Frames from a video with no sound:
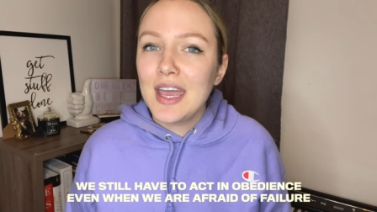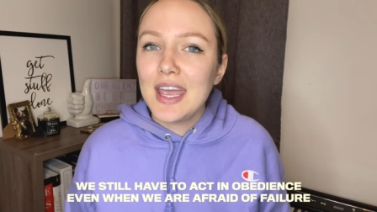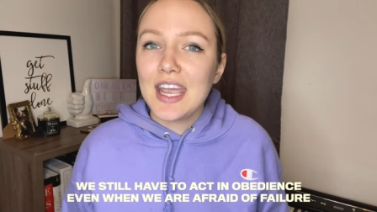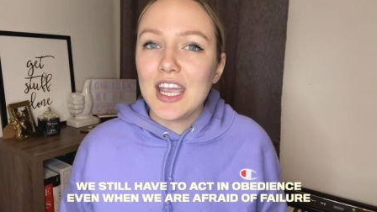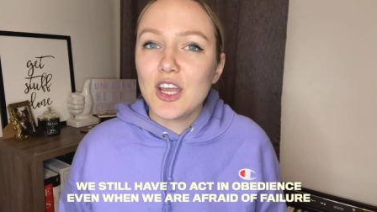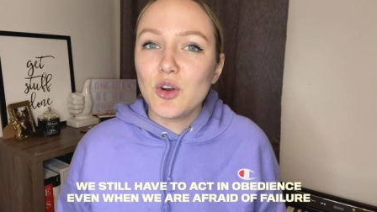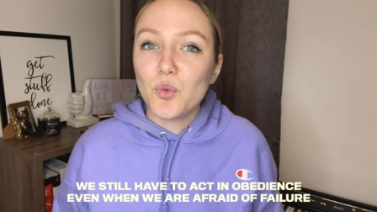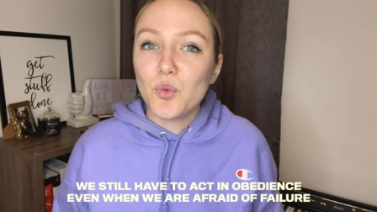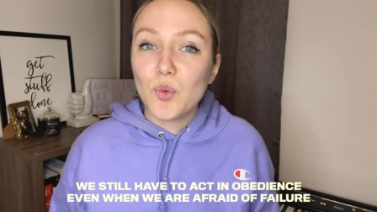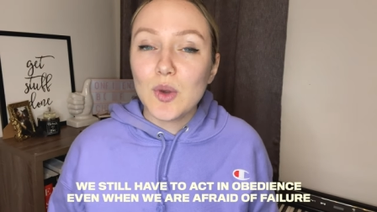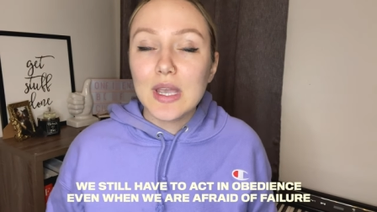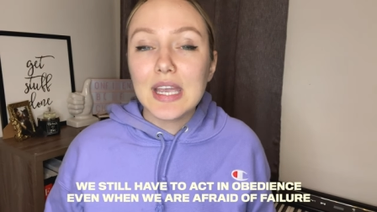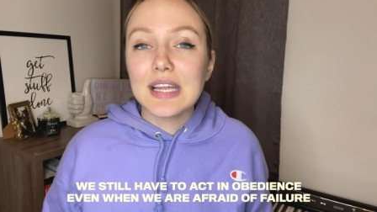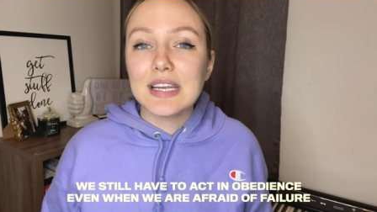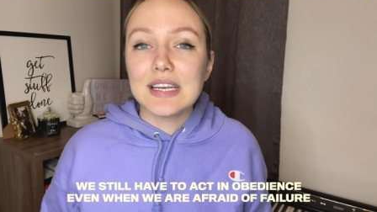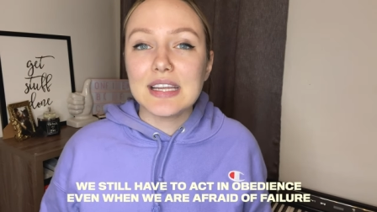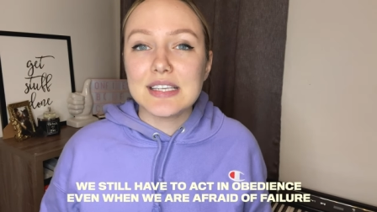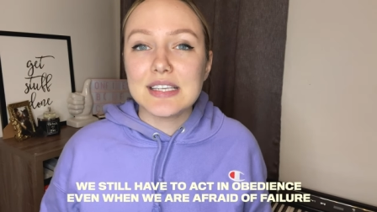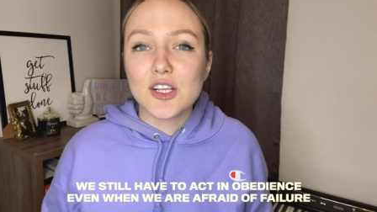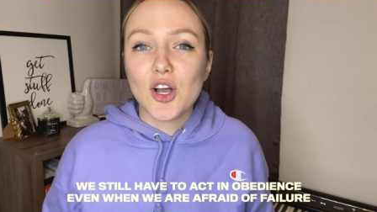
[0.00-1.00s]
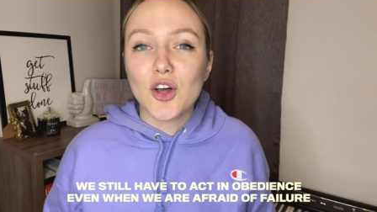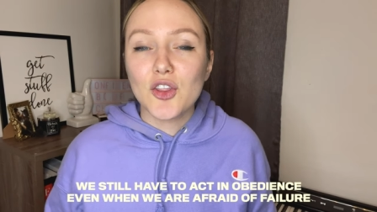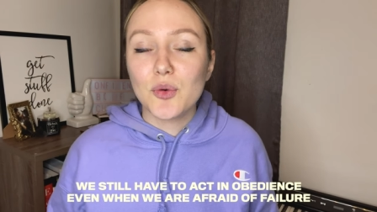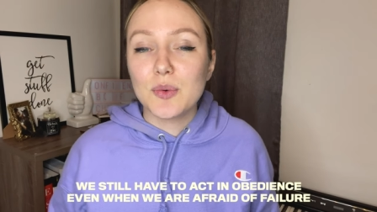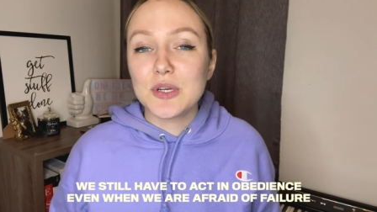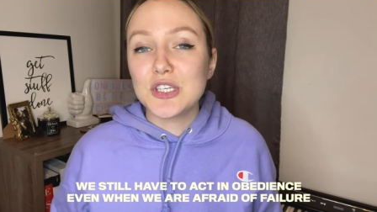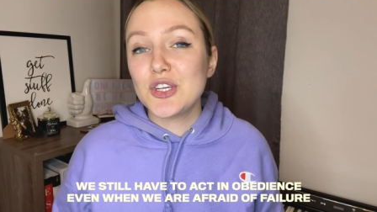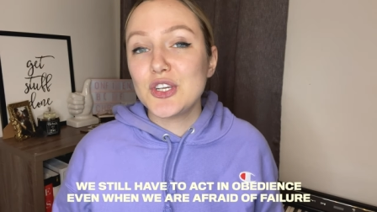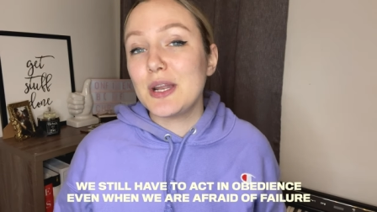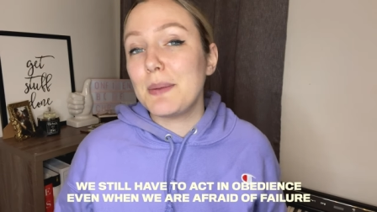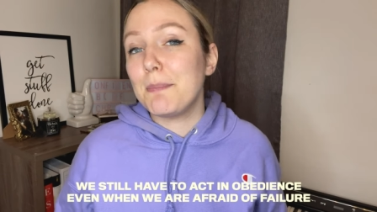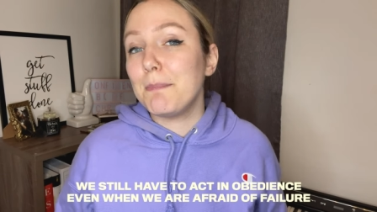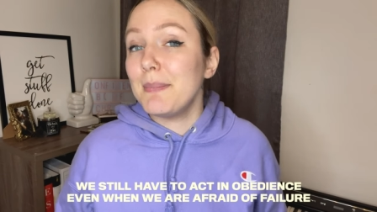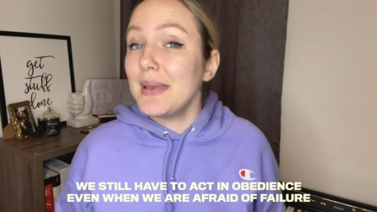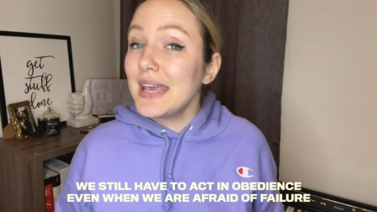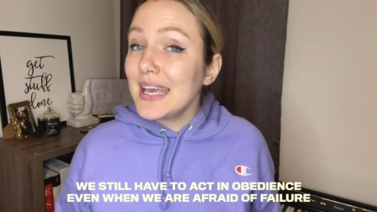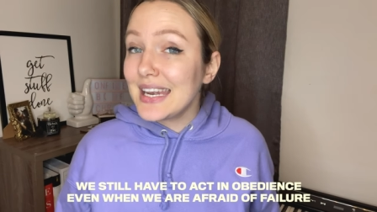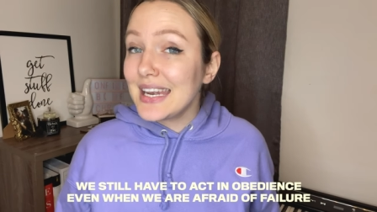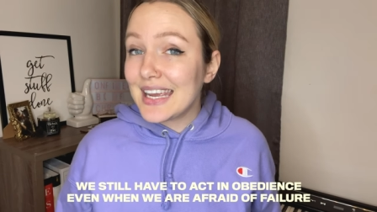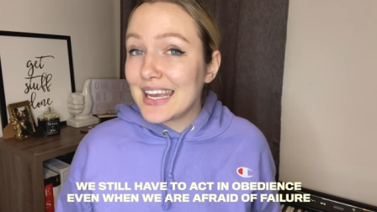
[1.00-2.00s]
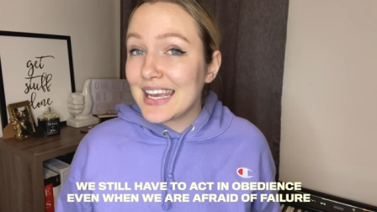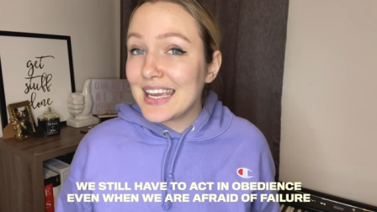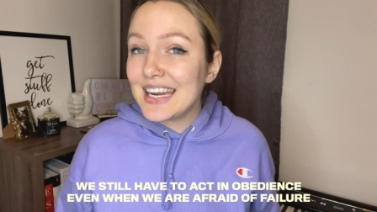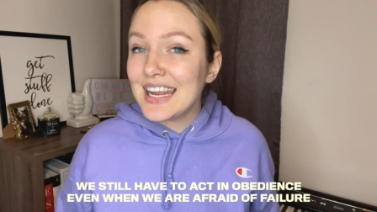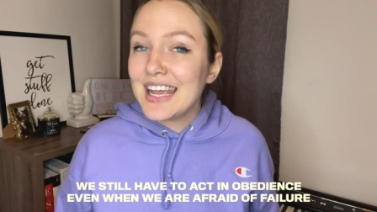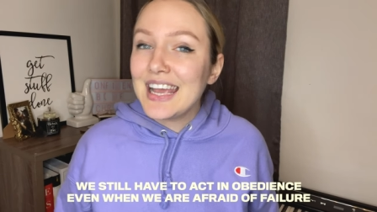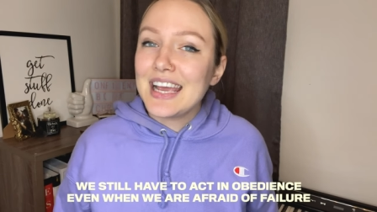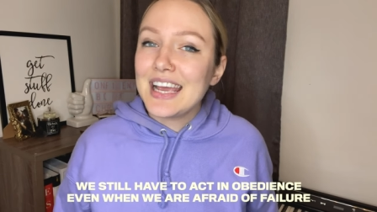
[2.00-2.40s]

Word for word: And weakness, although we should admit it,